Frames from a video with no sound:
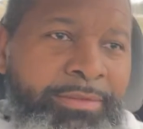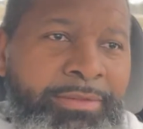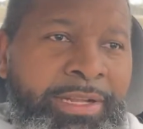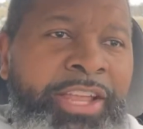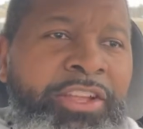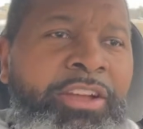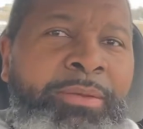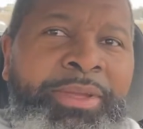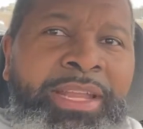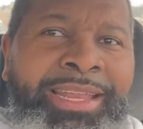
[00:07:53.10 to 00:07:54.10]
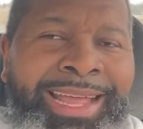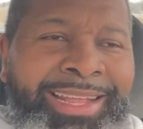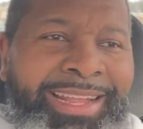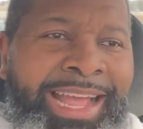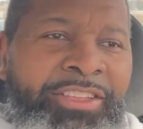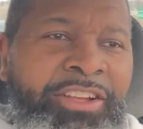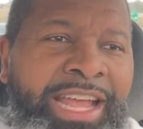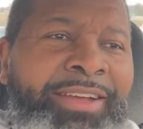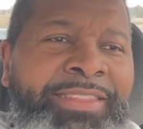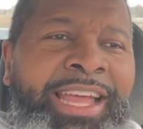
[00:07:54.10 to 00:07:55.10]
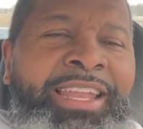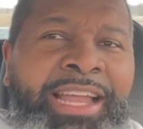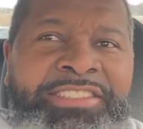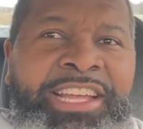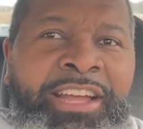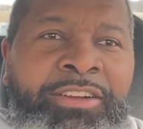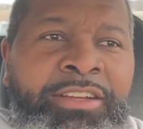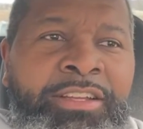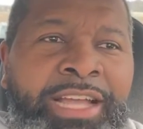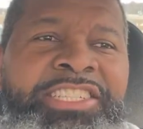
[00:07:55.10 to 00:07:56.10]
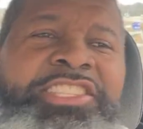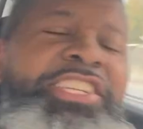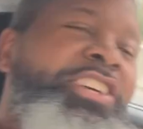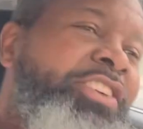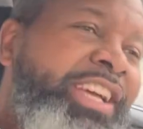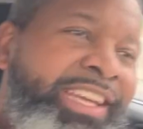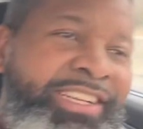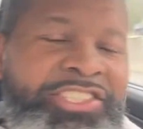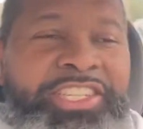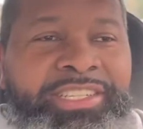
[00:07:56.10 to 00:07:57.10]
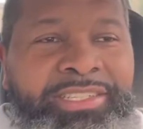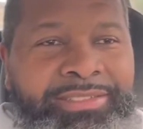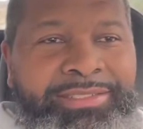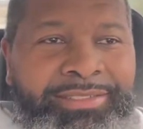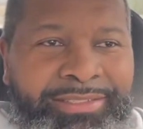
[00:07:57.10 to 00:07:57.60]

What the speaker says: How are you going to be like, how are you going to have that lifestyle and still eat chitlins?